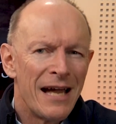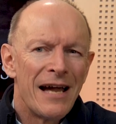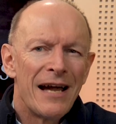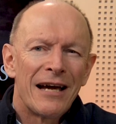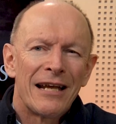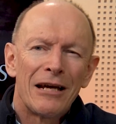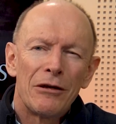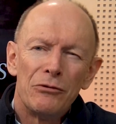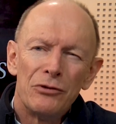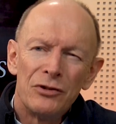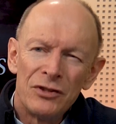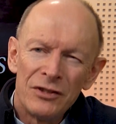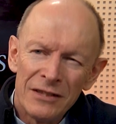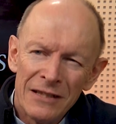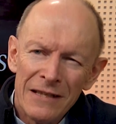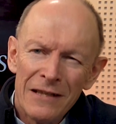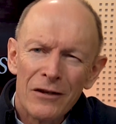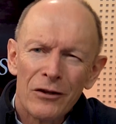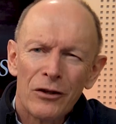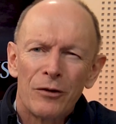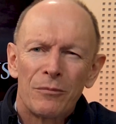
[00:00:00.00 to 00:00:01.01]
and how you see
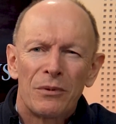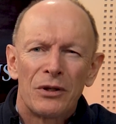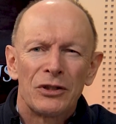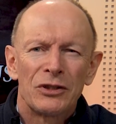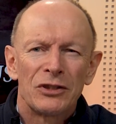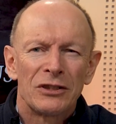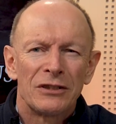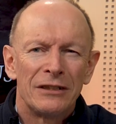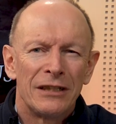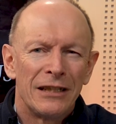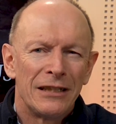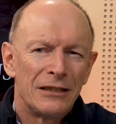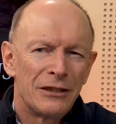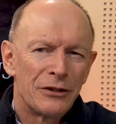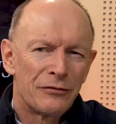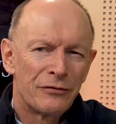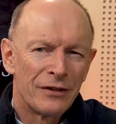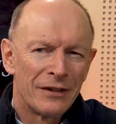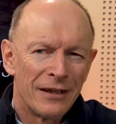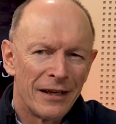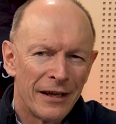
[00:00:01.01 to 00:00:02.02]
the other person in a
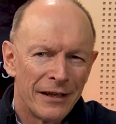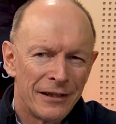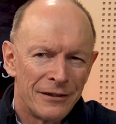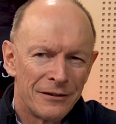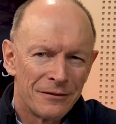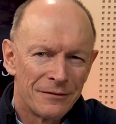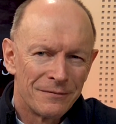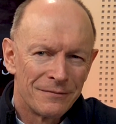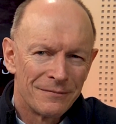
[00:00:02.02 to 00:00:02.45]
different light.